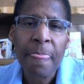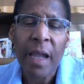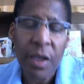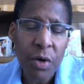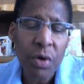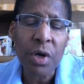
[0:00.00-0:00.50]

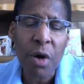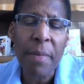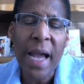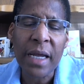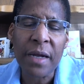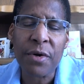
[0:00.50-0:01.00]
and you can go
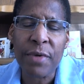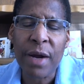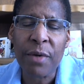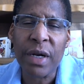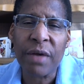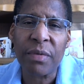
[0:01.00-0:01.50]
back and
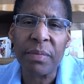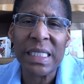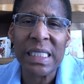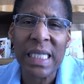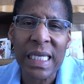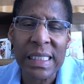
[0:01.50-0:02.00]
correct whatever
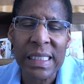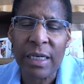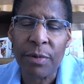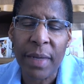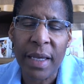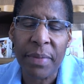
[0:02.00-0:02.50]
mistakes
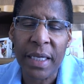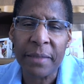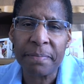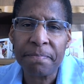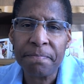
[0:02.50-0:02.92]
there may be.